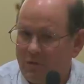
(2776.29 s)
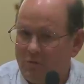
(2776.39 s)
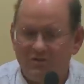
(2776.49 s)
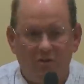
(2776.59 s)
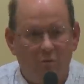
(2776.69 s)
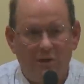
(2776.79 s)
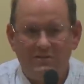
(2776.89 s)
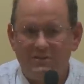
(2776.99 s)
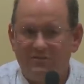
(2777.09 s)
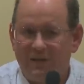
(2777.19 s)
Was it a
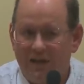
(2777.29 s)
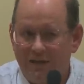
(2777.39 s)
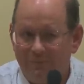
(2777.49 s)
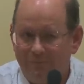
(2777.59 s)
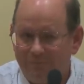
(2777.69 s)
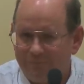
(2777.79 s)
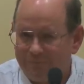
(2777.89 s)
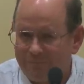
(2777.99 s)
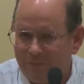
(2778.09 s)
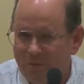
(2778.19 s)
waste of time?
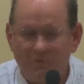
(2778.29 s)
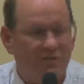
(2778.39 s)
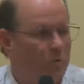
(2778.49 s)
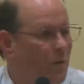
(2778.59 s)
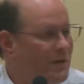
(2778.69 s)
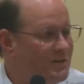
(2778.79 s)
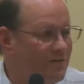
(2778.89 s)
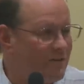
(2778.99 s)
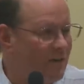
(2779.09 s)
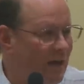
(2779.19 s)
Was it a waste
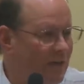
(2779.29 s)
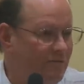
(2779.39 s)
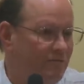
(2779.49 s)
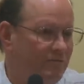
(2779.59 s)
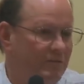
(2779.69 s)
of their life?